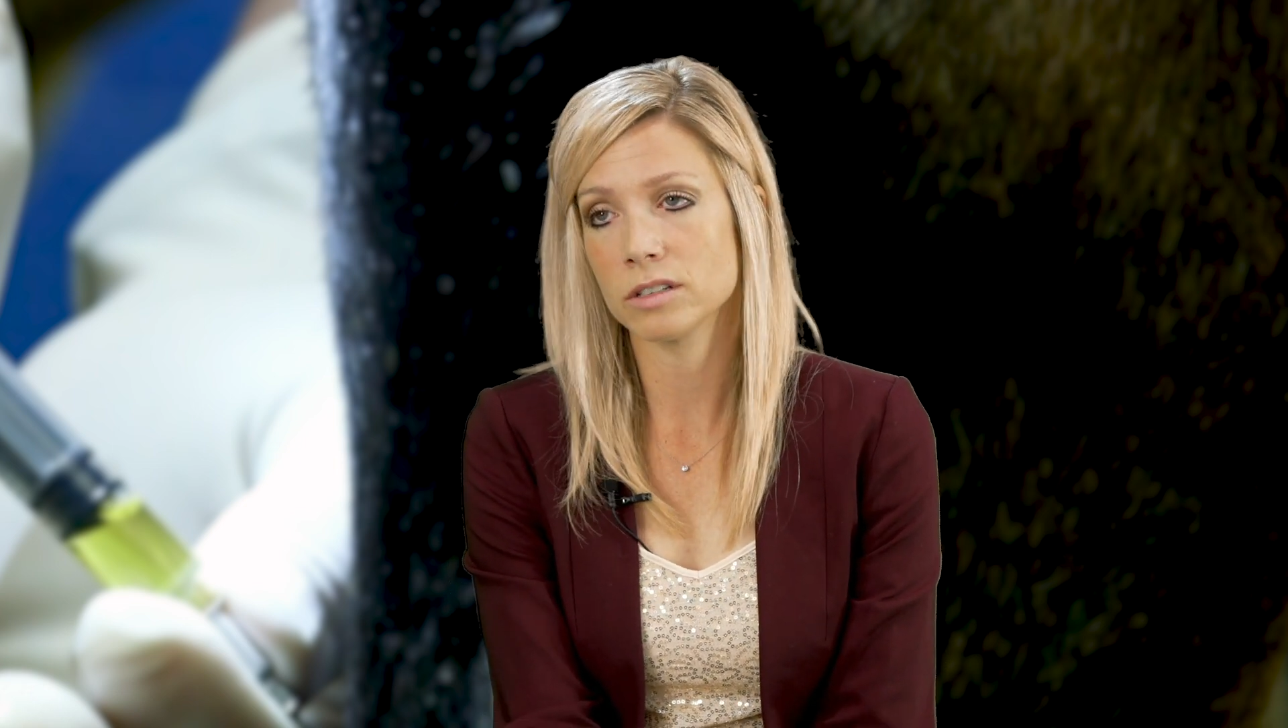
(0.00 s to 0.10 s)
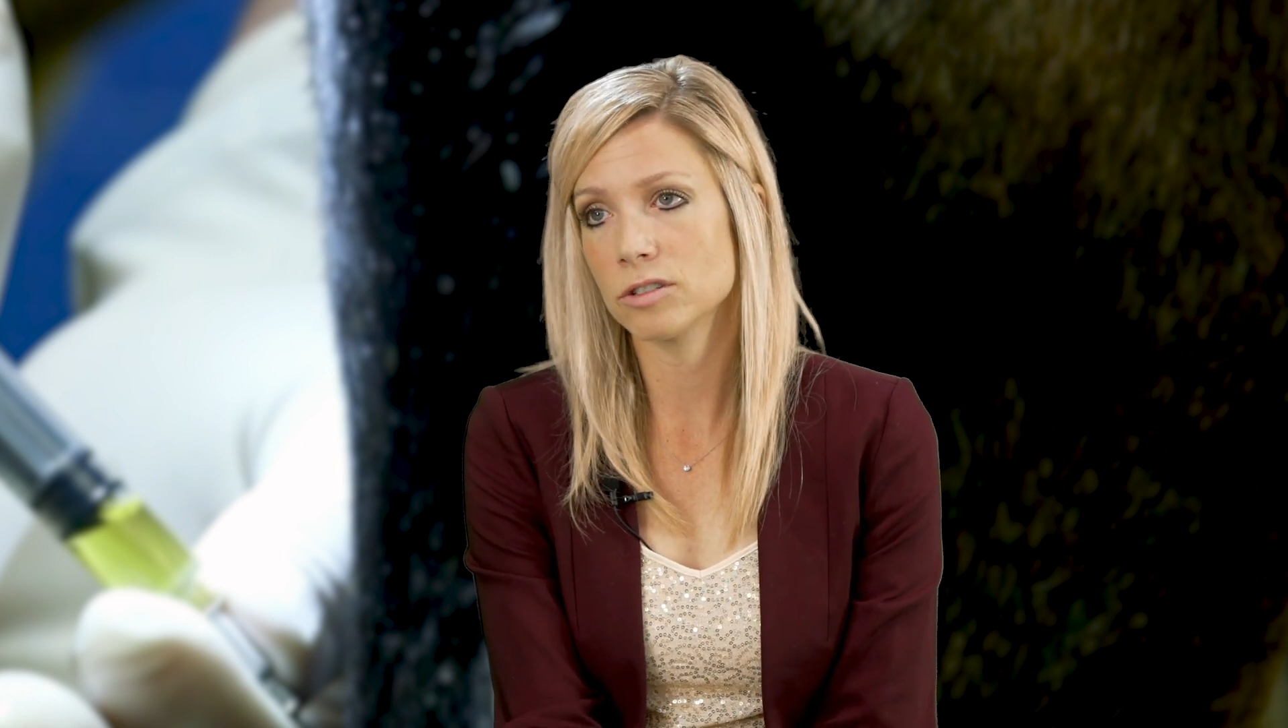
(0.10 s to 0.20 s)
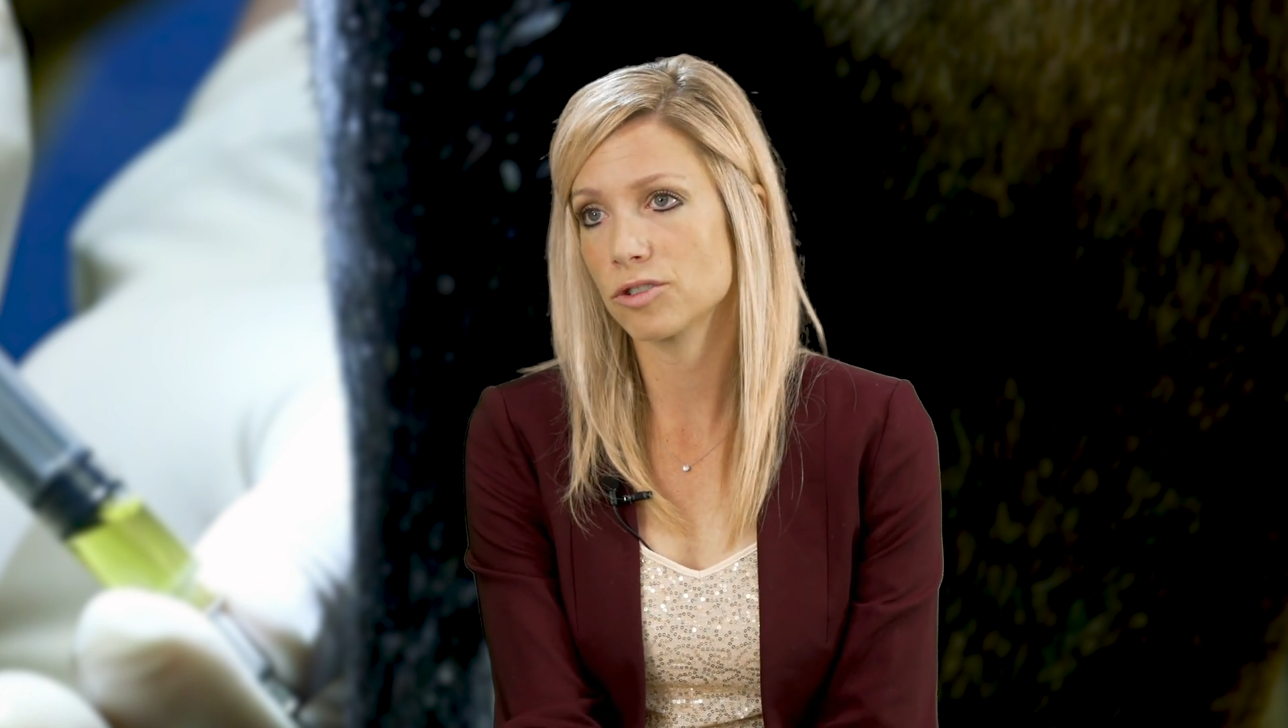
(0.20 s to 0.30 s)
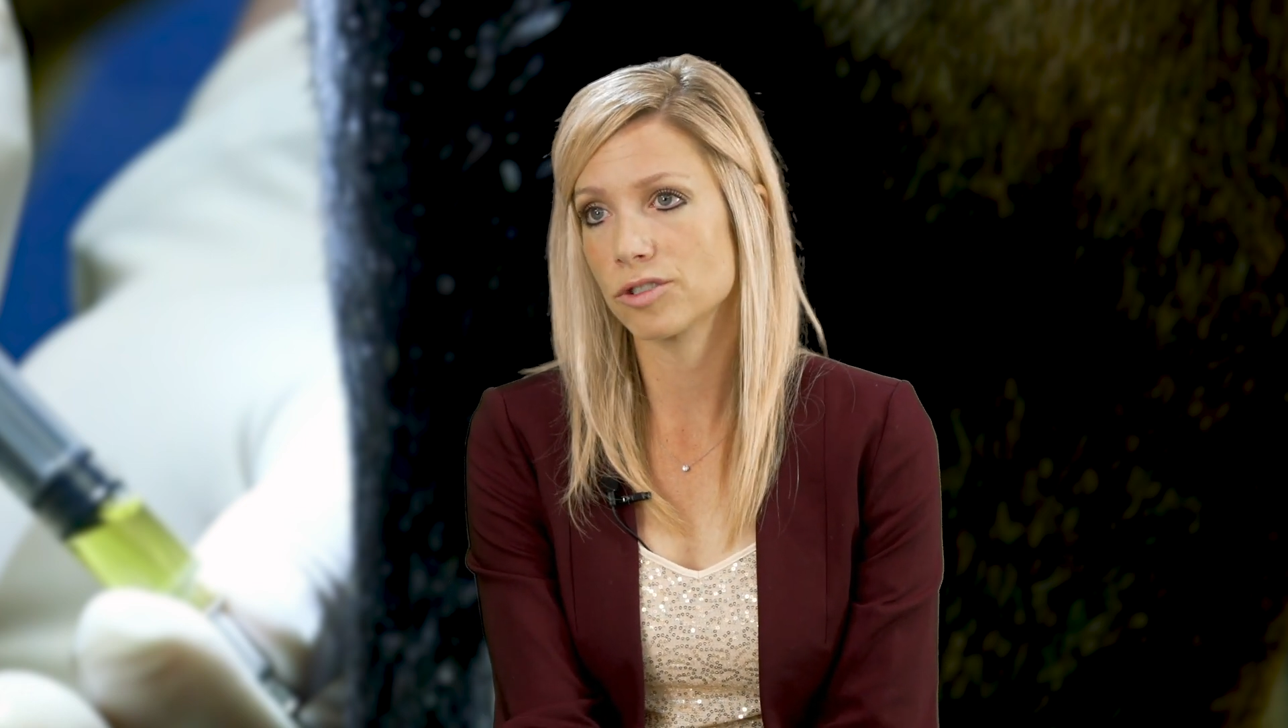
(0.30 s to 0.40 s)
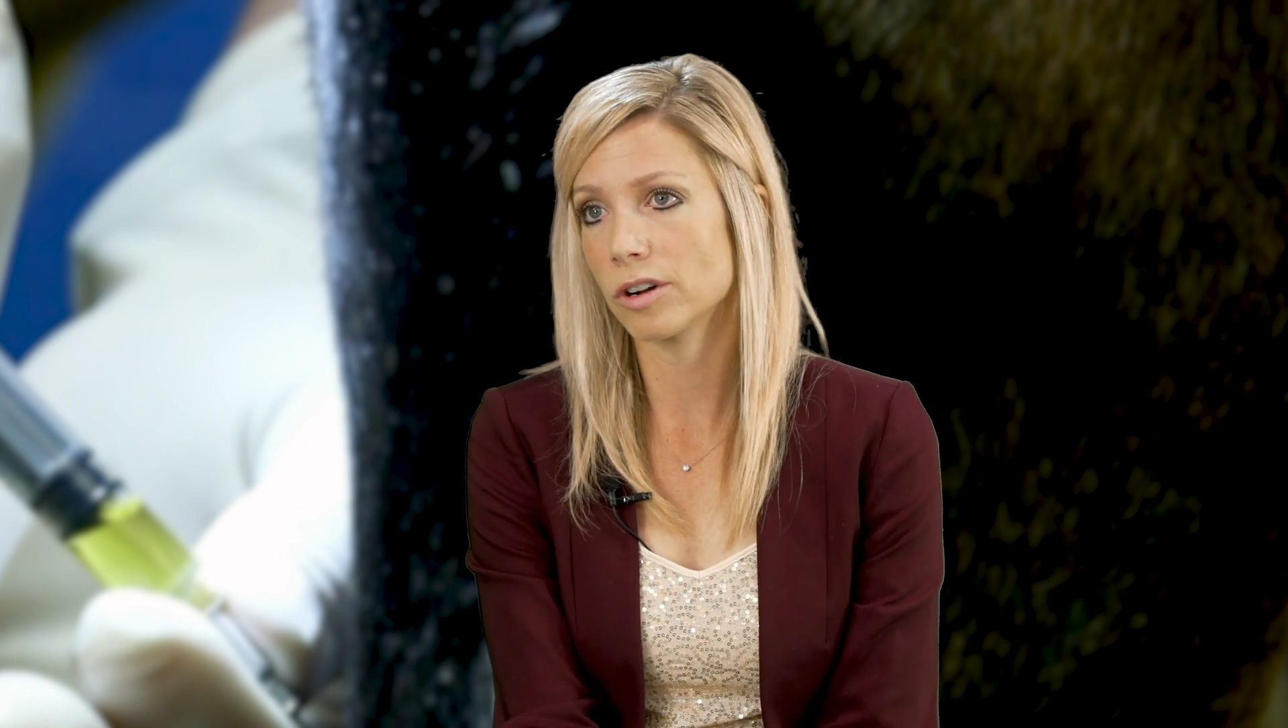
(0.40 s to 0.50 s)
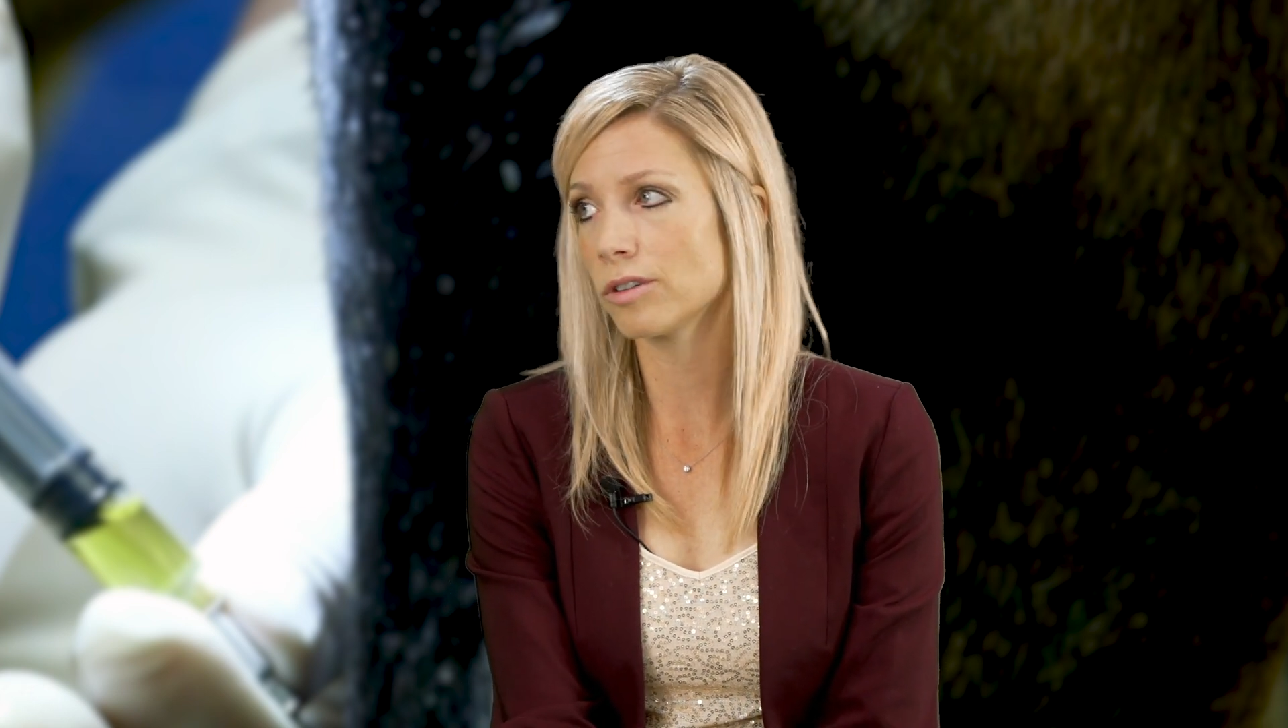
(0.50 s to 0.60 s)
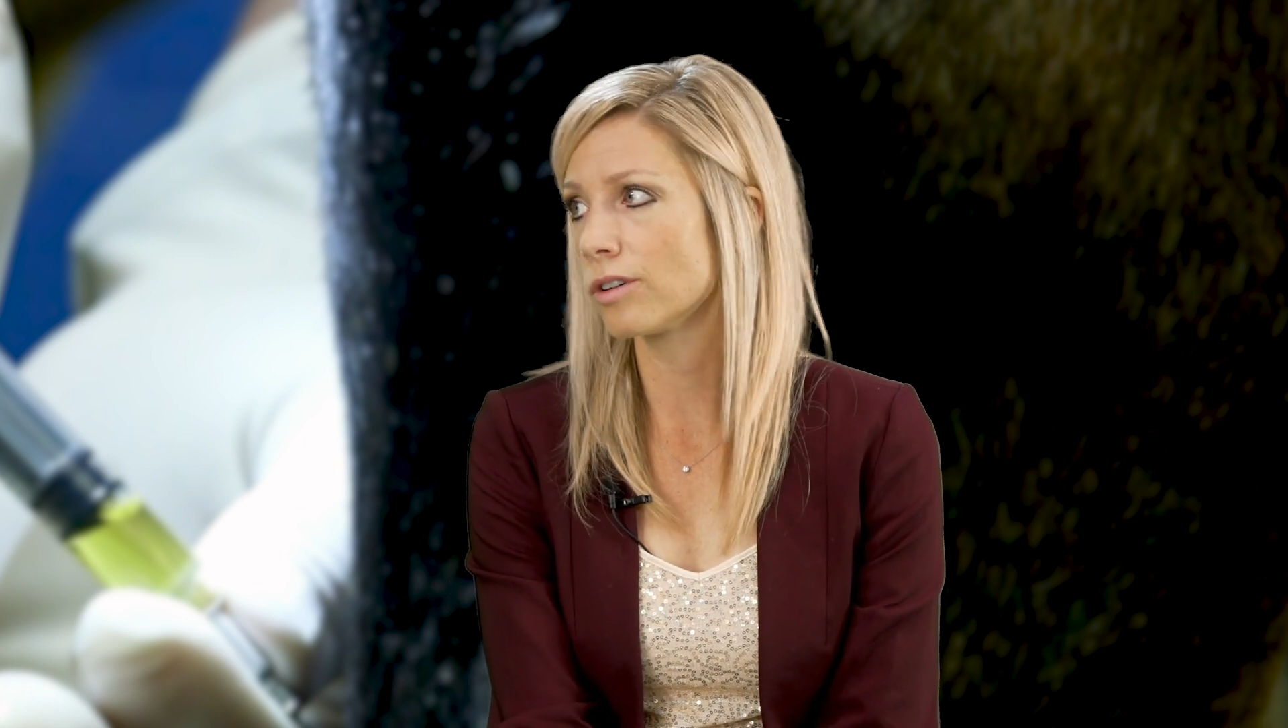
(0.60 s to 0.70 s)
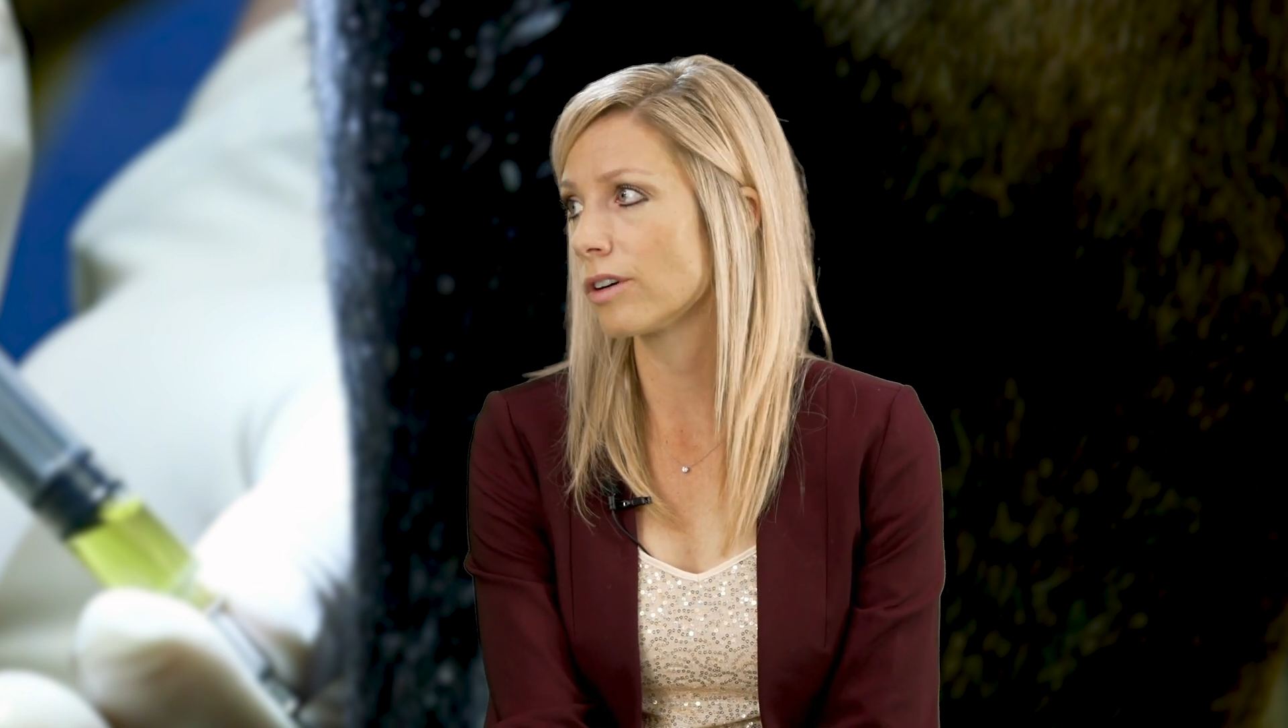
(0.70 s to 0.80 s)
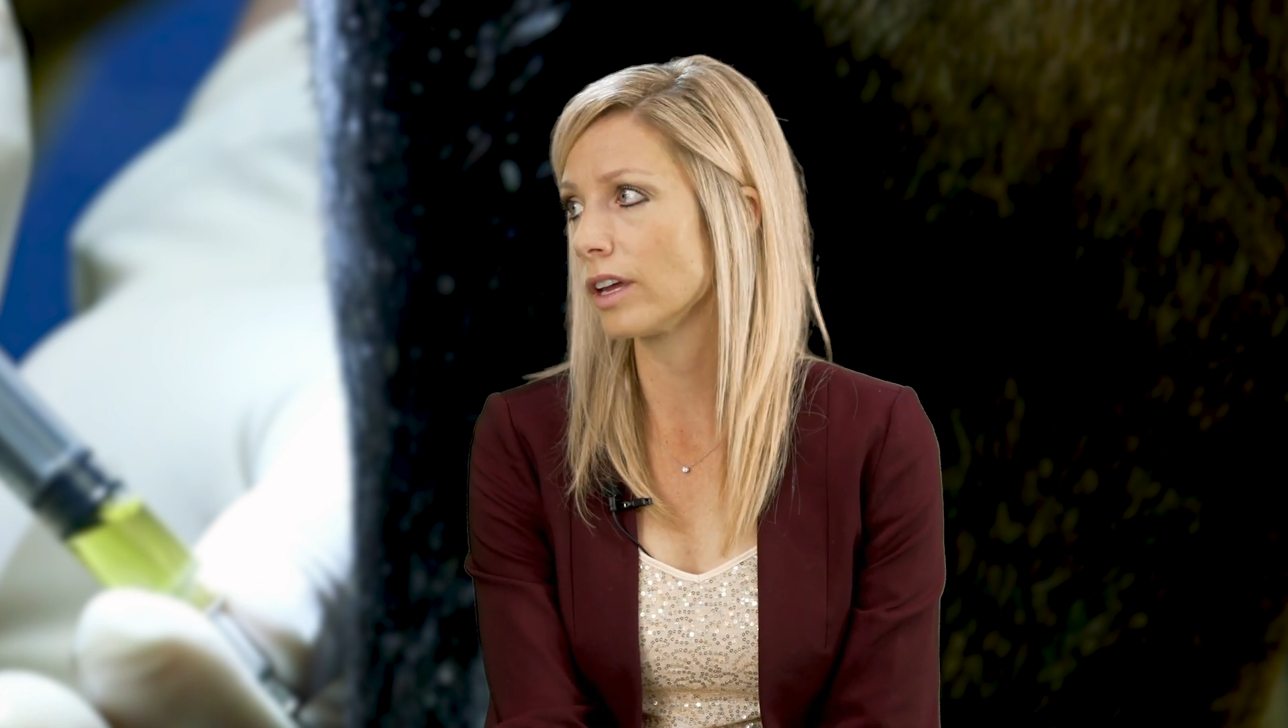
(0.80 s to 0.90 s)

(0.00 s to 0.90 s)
is a struggle